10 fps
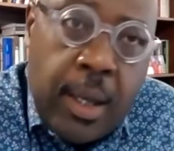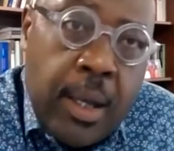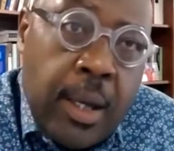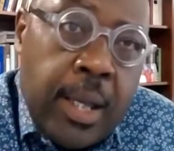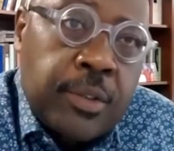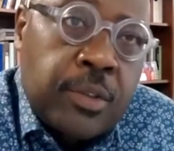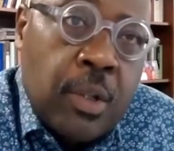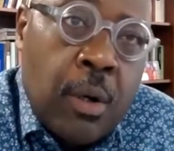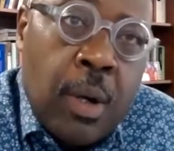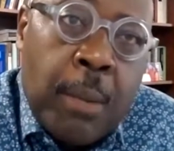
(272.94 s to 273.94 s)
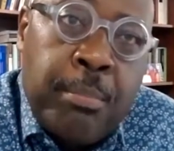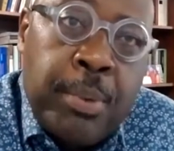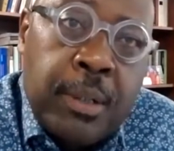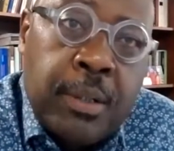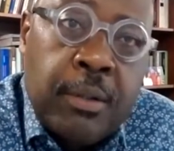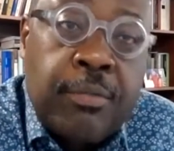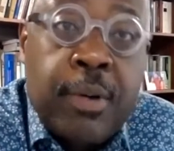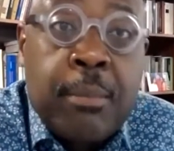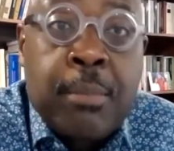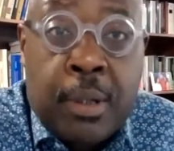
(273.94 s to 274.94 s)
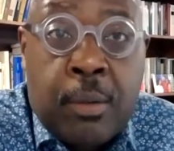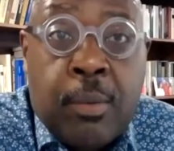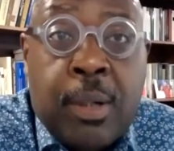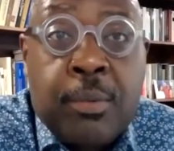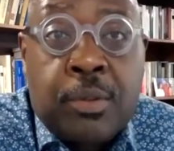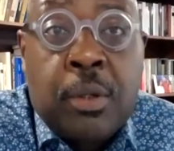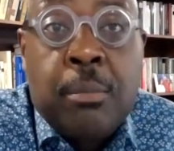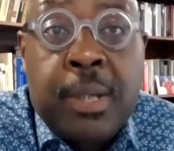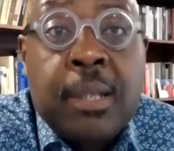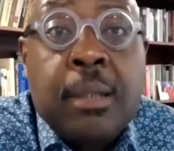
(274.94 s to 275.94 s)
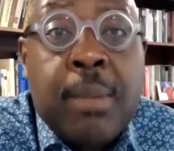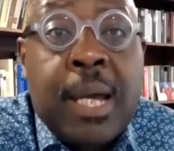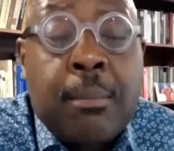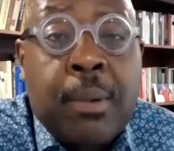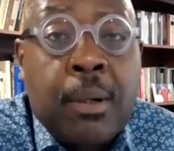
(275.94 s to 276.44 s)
And so I put to the front burner what it was going to be at the back burner.